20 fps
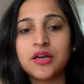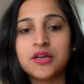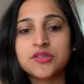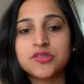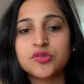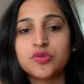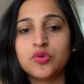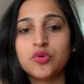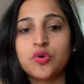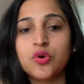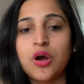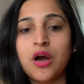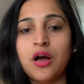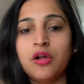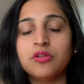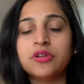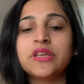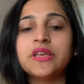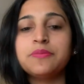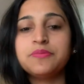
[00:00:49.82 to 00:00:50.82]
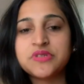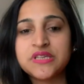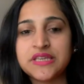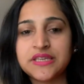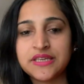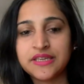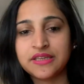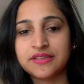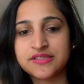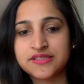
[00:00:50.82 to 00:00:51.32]
So I'll keep
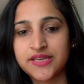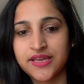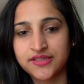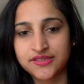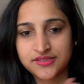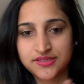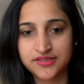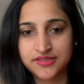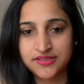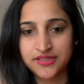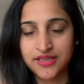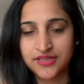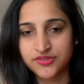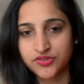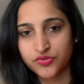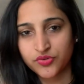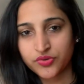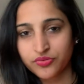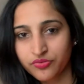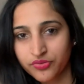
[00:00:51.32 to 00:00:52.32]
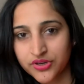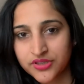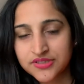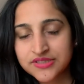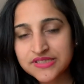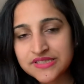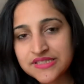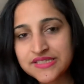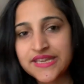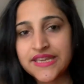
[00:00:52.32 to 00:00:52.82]
taking Texas as a
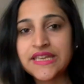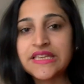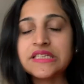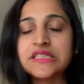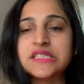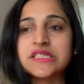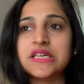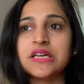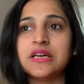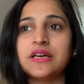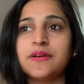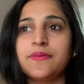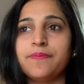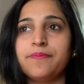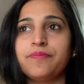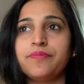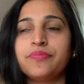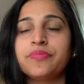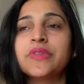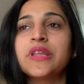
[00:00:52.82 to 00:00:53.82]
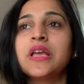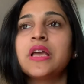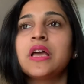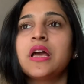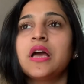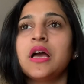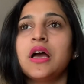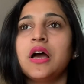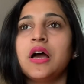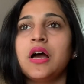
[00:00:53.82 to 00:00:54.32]
reference state.
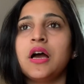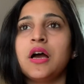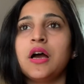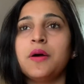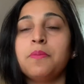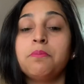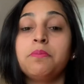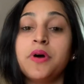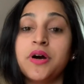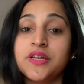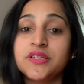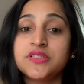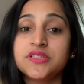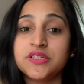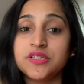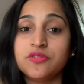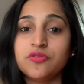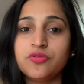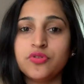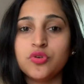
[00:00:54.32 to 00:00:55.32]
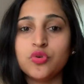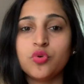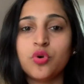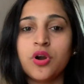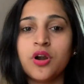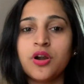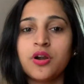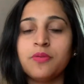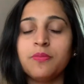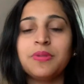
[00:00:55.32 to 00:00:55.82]
But if you
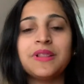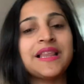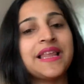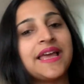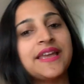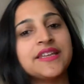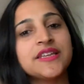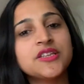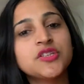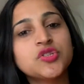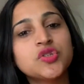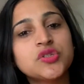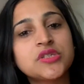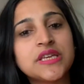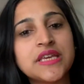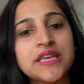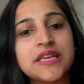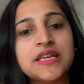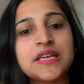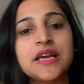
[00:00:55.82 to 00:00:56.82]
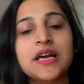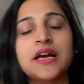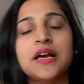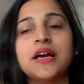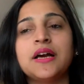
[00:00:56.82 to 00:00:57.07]
are planning to take